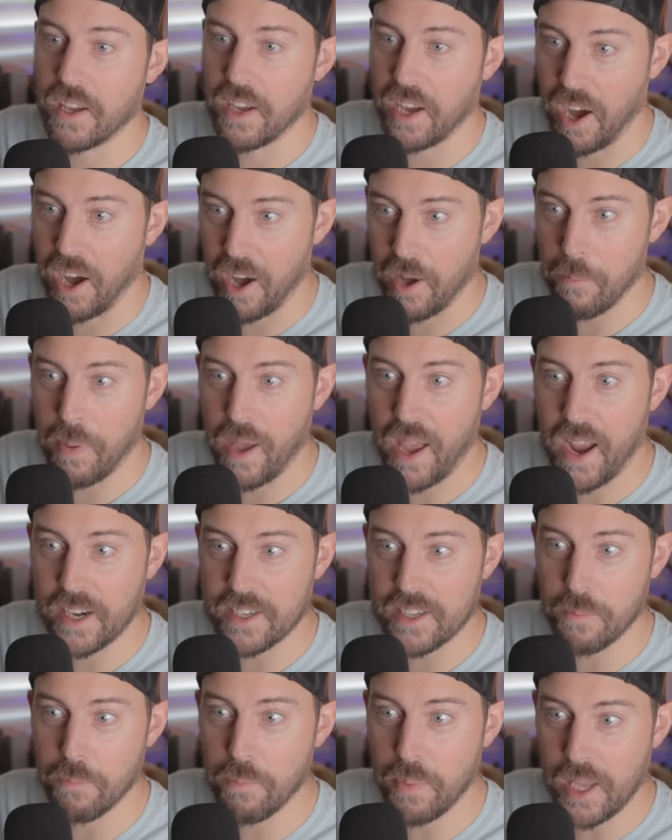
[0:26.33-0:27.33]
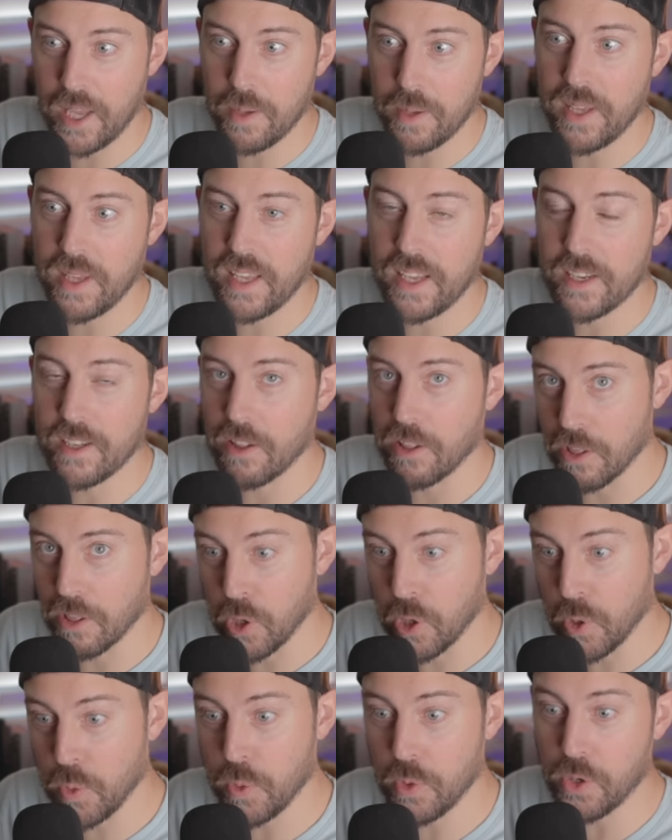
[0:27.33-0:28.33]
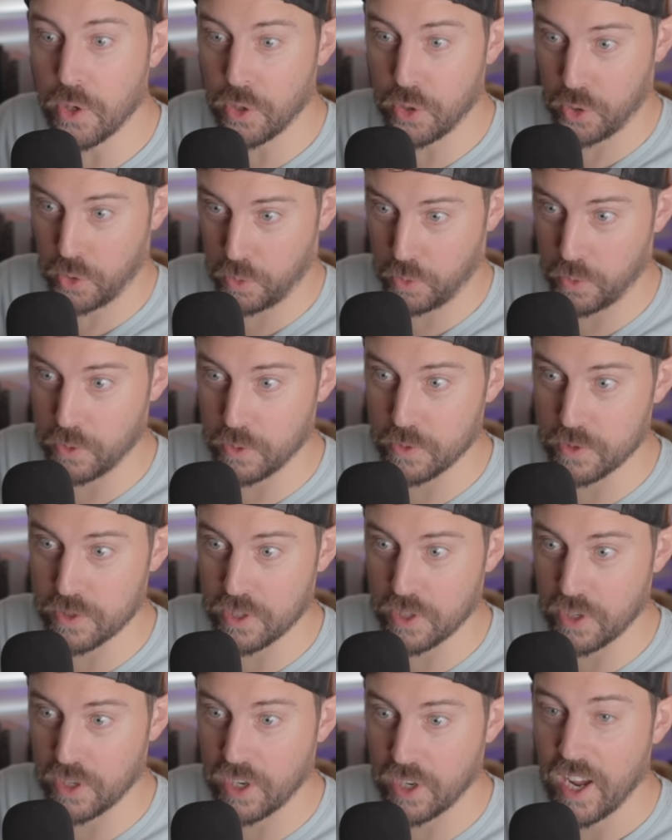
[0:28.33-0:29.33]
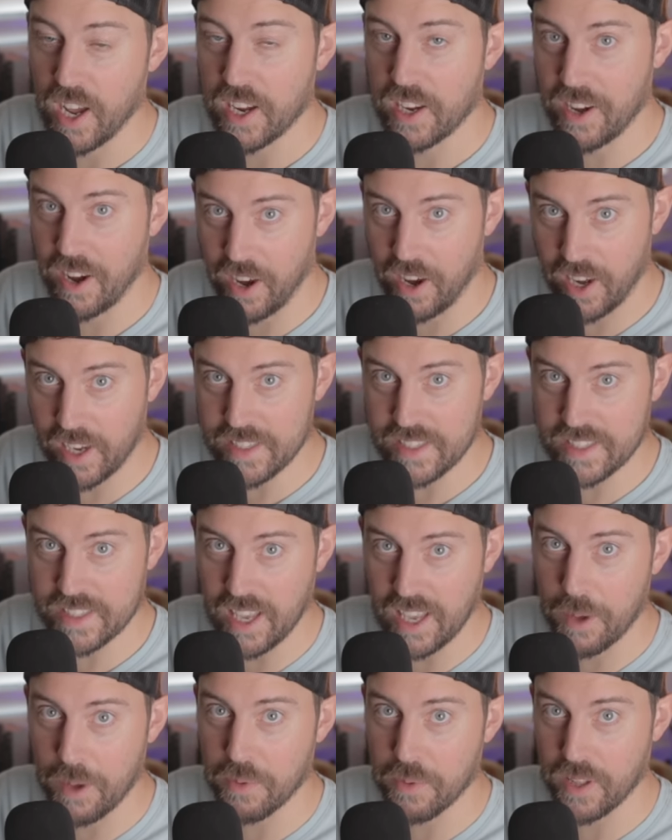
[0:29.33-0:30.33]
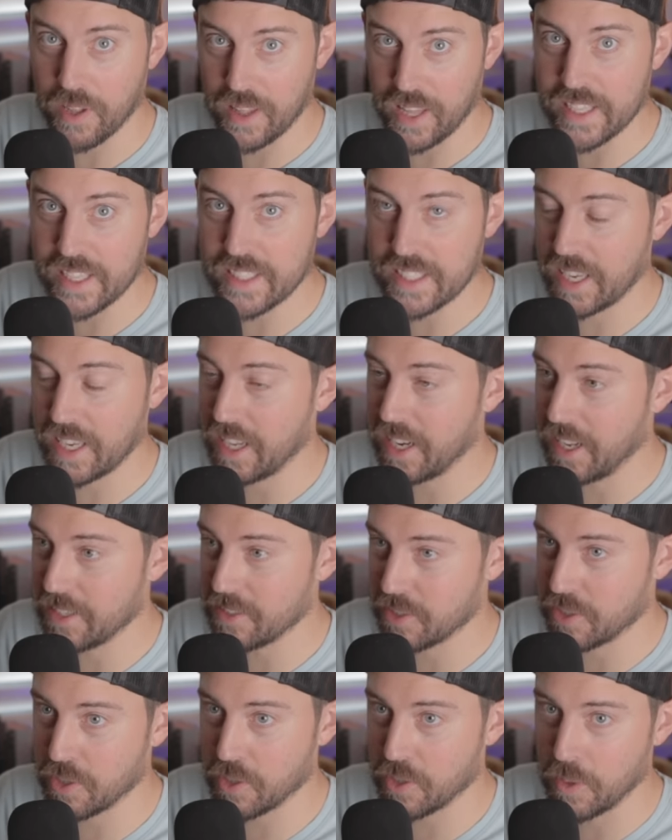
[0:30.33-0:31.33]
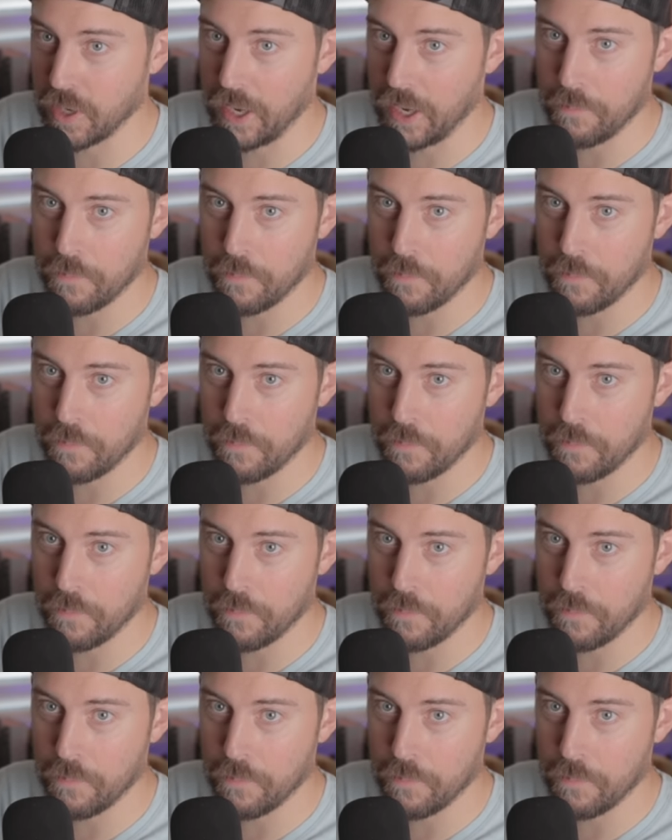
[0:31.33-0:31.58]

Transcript: compact baby lunar cruiser concept. Let's get into